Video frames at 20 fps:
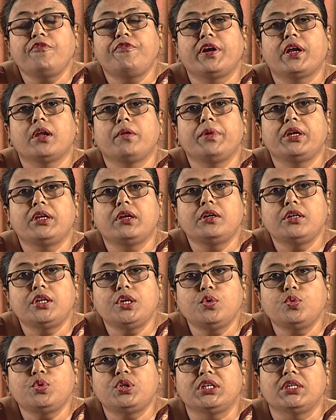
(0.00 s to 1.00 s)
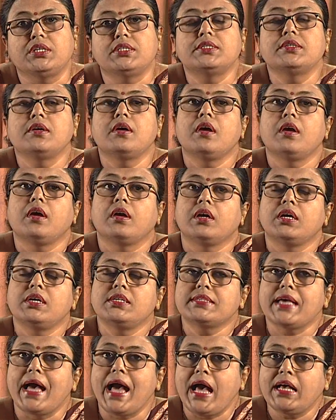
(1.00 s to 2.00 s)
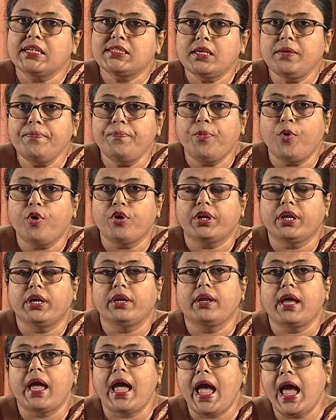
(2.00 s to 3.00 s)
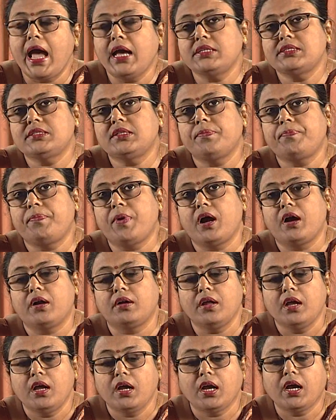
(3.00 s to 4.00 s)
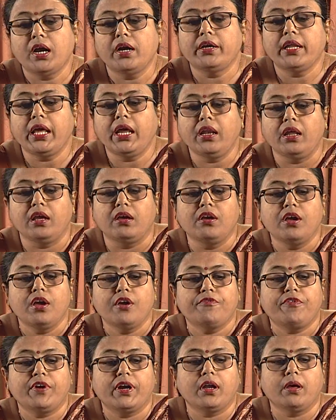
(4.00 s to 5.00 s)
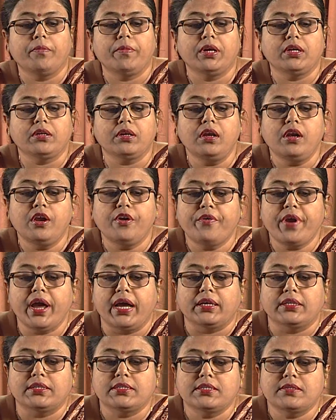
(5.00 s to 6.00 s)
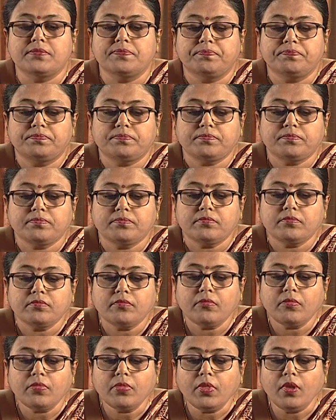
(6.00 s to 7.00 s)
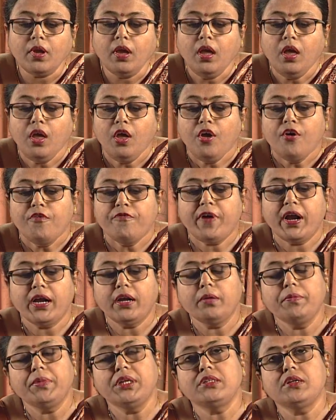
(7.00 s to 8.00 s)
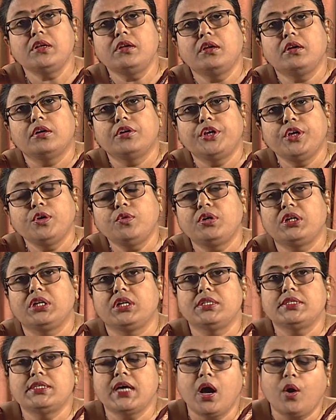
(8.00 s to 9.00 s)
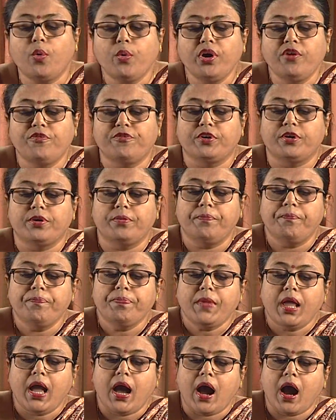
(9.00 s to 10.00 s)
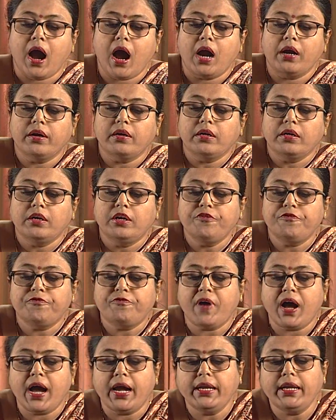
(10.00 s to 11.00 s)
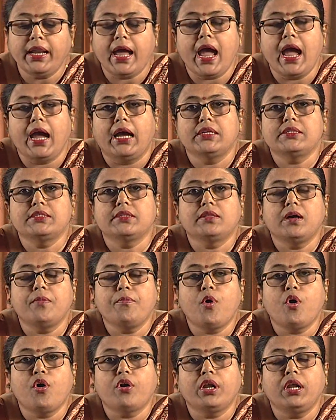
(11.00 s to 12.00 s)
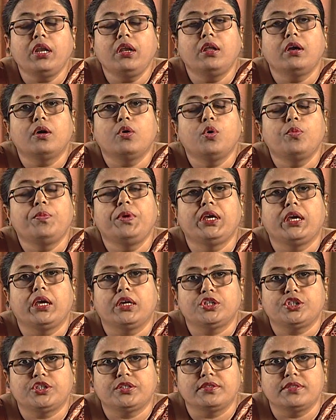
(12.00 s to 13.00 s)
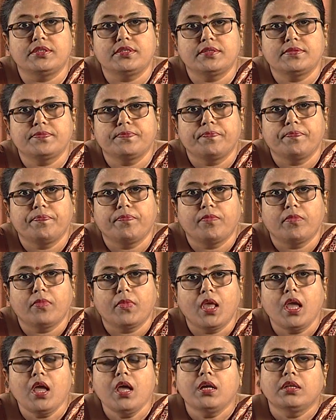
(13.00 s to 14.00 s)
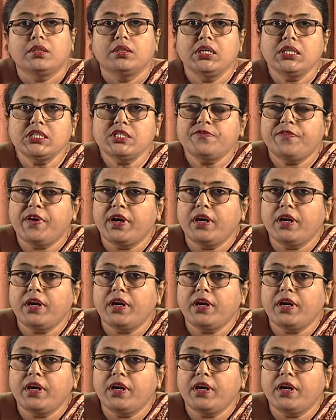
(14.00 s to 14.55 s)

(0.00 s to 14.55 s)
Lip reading: fundamental duties is as important as the part containing fundamental rights. Fundamental duties, however, are defined as the moral obligations. This